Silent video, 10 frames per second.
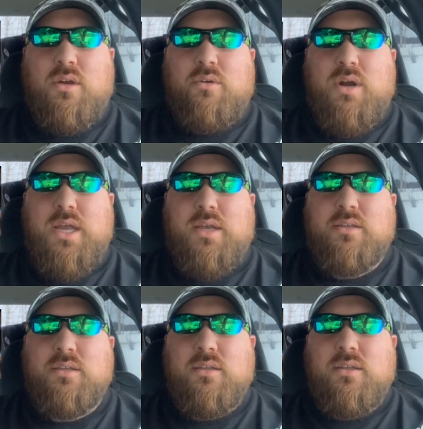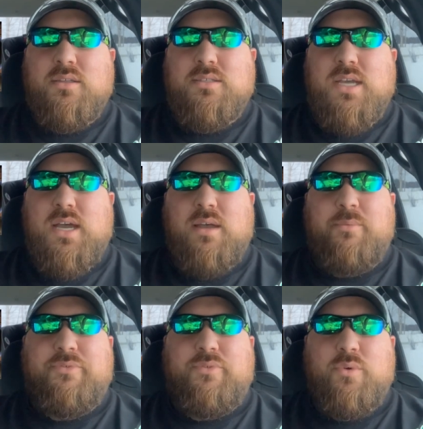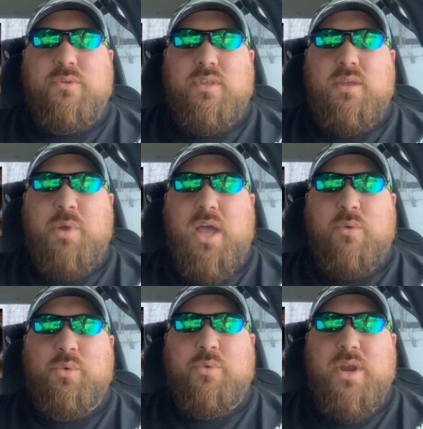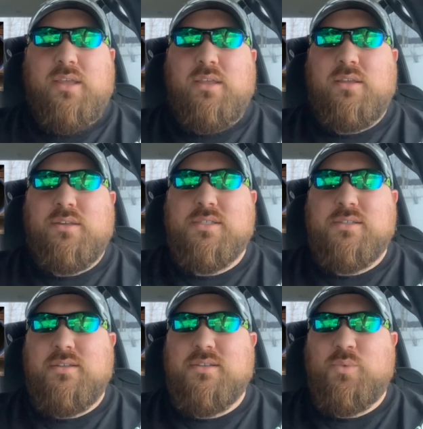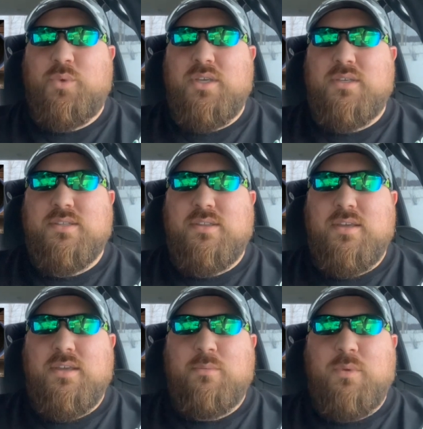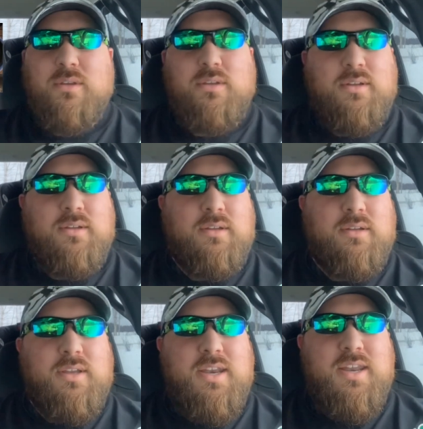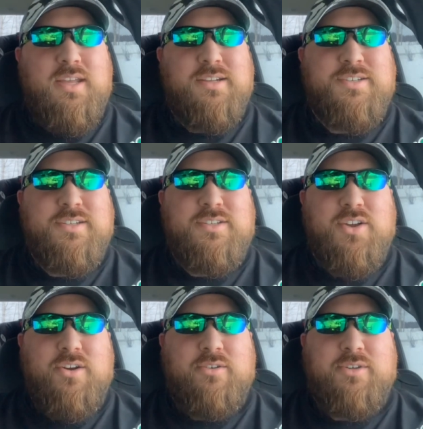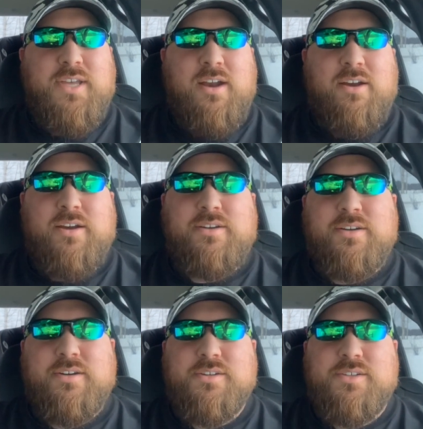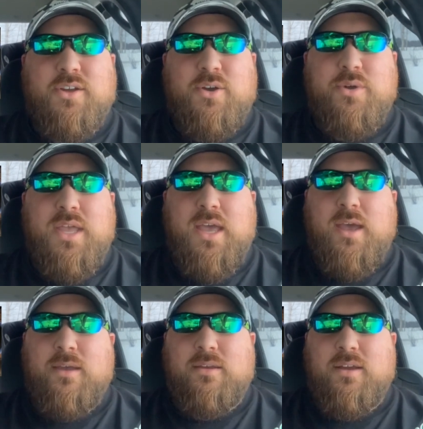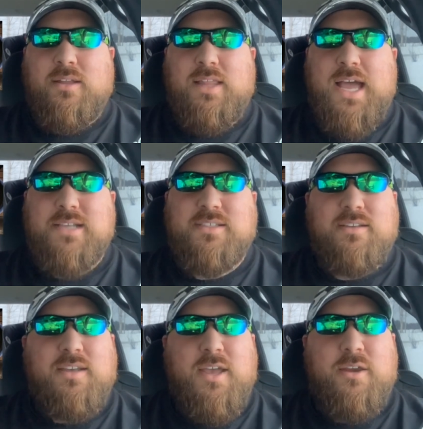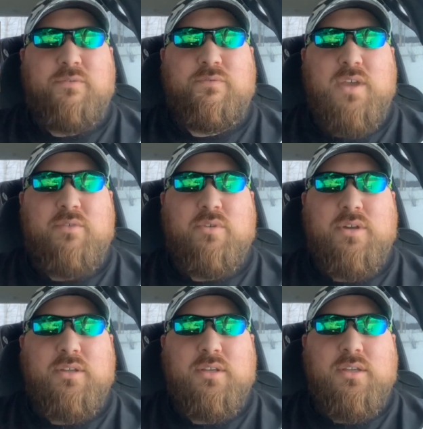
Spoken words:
All right, time for the power rankings. This week's theme: Ninja Turtle characters. Oh yeah, a classic and a favorite.